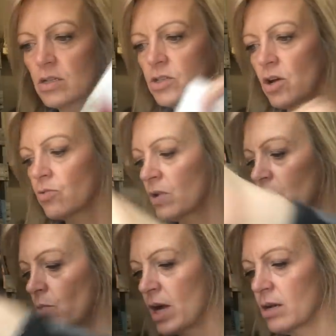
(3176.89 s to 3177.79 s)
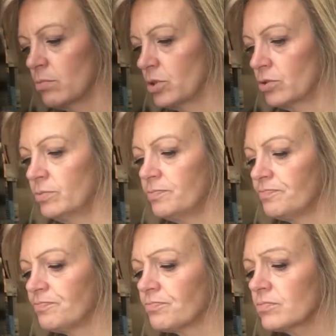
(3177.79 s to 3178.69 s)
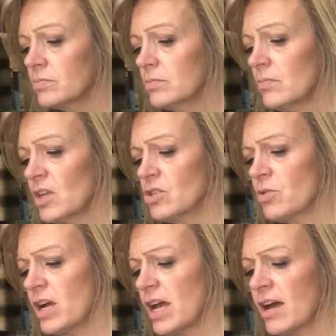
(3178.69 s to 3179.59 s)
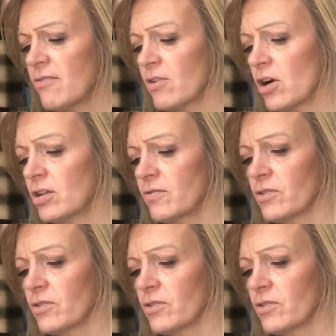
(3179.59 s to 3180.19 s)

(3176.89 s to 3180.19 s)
It's all red, white, and blue. So I have all of the